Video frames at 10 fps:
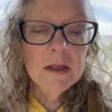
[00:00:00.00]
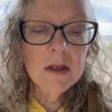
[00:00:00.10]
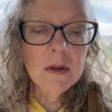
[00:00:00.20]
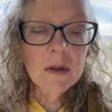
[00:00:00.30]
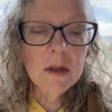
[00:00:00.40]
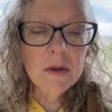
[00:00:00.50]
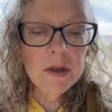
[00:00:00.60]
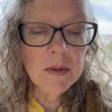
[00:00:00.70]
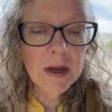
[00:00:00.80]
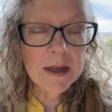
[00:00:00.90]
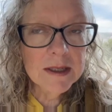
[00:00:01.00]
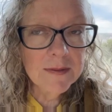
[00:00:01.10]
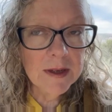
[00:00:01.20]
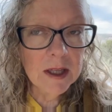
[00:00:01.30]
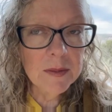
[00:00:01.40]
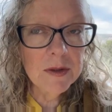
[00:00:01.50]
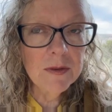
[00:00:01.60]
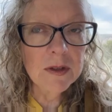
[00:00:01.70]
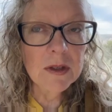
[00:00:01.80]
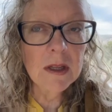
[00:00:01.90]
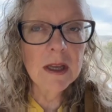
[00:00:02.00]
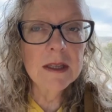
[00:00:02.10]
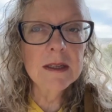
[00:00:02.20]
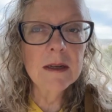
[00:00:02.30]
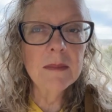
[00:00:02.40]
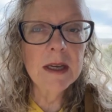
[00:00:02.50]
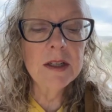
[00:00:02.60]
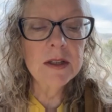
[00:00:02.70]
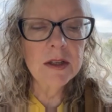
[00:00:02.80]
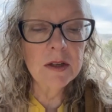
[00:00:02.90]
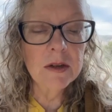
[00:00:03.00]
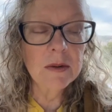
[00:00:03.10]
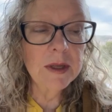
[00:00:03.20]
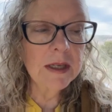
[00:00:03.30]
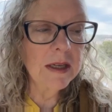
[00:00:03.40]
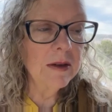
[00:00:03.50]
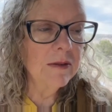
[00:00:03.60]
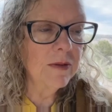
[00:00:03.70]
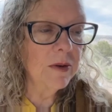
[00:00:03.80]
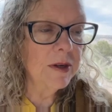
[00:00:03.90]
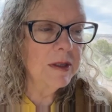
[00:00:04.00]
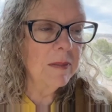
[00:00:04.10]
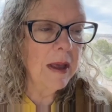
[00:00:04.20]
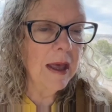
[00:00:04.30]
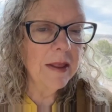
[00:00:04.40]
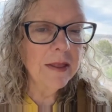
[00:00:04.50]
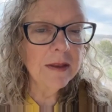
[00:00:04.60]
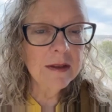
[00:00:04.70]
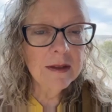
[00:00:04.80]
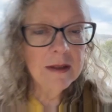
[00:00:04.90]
So close your eyes if it helps you visualize, and imagine that you're going down a forest path.